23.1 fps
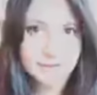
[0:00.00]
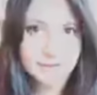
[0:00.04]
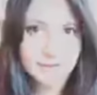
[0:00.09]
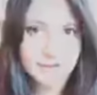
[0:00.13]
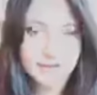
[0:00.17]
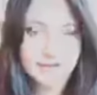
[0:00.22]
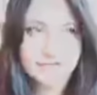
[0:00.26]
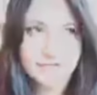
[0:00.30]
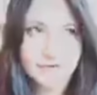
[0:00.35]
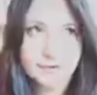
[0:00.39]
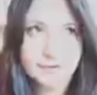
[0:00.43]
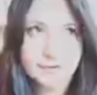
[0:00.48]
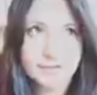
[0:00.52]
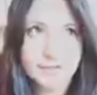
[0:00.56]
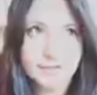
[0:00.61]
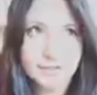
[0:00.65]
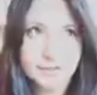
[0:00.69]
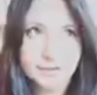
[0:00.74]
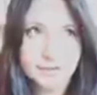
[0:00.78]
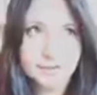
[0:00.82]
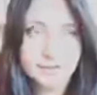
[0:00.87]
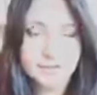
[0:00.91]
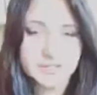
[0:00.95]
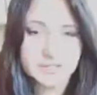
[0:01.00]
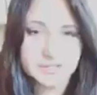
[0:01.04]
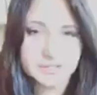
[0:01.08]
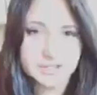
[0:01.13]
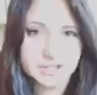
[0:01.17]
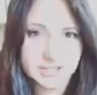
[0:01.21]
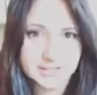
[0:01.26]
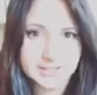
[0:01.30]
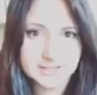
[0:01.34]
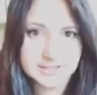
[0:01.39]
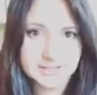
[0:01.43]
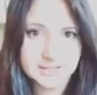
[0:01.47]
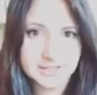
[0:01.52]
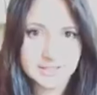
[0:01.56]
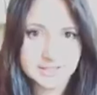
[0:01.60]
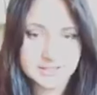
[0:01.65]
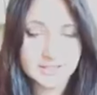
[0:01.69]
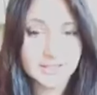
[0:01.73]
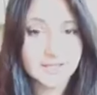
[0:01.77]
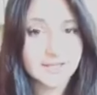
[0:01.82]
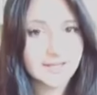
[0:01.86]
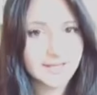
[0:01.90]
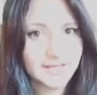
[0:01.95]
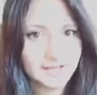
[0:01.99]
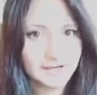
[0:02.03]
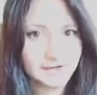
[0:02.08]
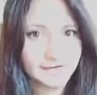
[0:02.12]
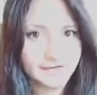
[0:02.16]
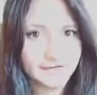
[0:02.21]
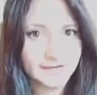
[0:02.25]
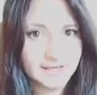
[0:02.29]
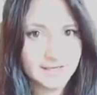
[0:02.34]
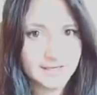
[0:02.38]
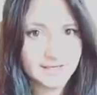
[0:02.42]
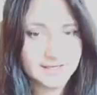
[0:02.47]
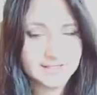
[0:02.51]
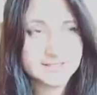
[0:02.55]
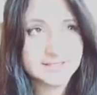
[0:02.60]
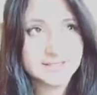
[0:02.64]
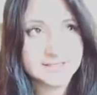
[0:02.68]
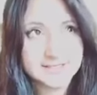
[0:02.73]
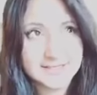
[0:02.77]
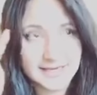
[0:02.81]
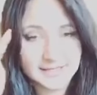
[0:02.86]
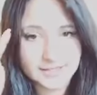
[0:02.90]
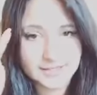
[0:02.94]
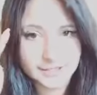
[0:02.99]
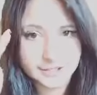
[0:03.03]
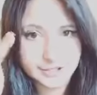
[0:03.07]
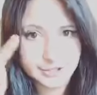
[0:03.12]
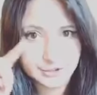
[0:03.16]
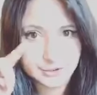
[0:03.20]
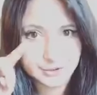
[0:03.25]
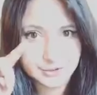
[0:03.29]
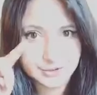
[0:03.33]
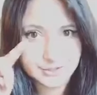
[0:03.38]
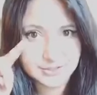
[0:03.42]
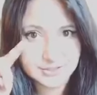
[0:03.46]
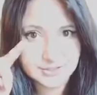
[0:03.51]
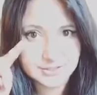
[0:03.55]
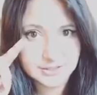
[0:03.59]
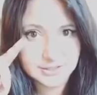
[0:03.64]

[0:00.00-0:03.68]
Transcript: I feel the Lord Jesus, the King of Kings, is at the doors.